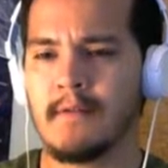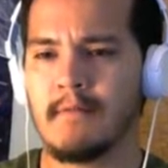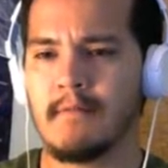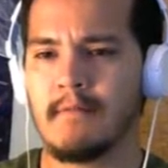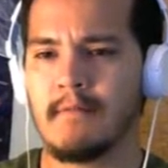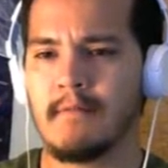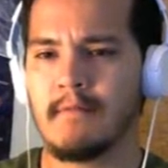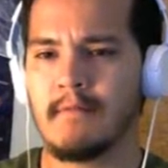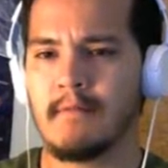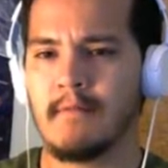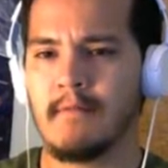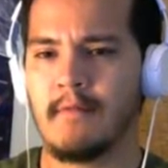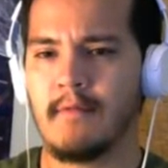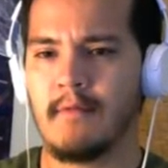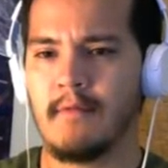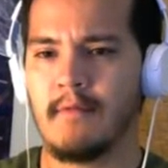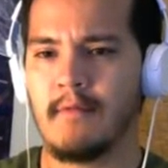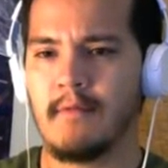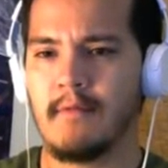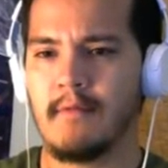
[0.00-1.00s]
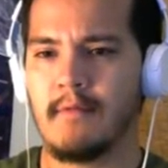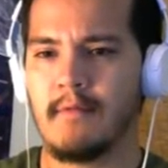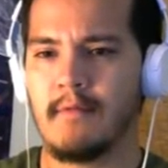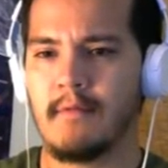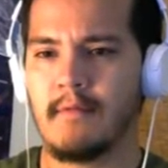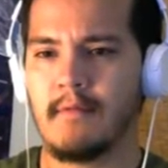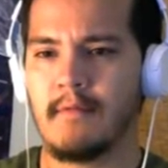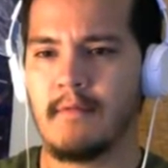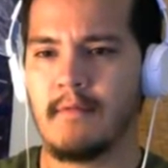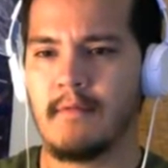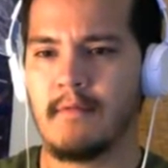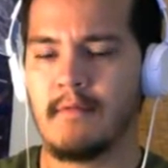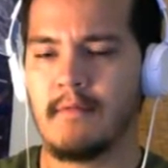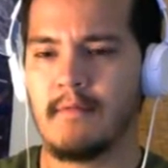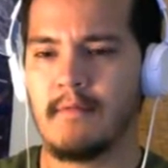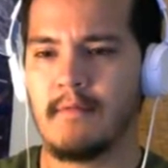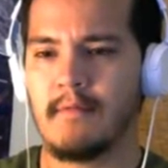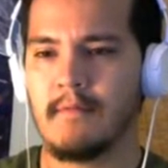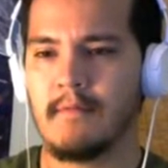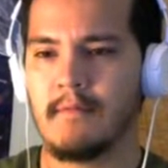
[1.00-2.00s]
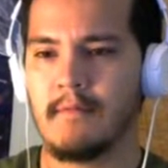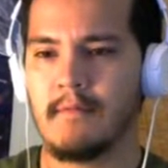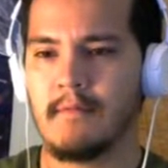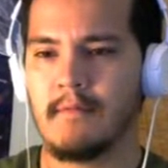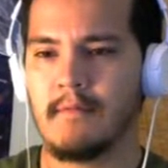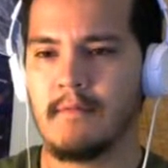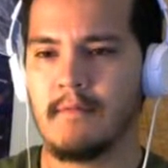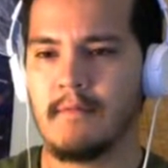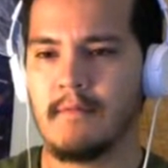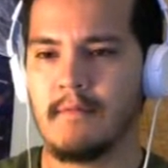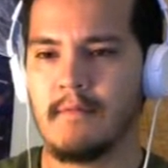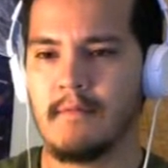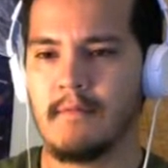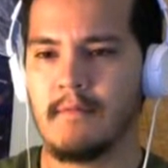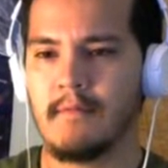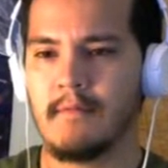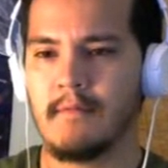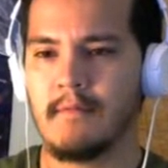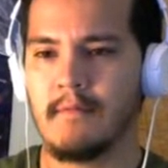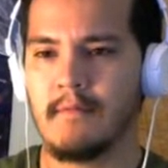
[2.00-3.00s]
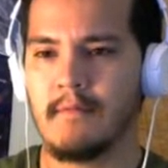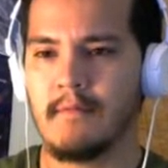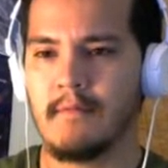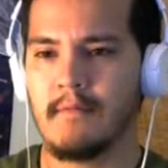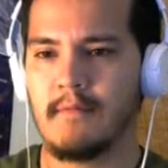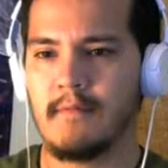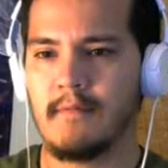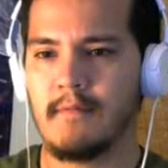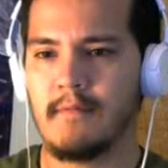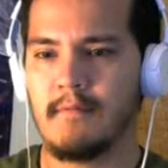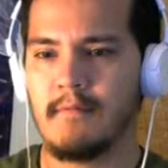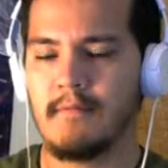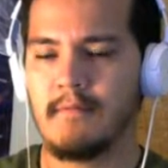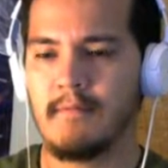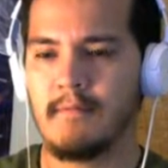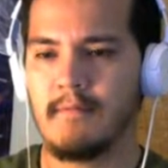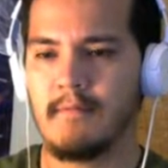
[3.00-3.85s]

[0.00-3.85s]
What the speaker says: Nobody speaks.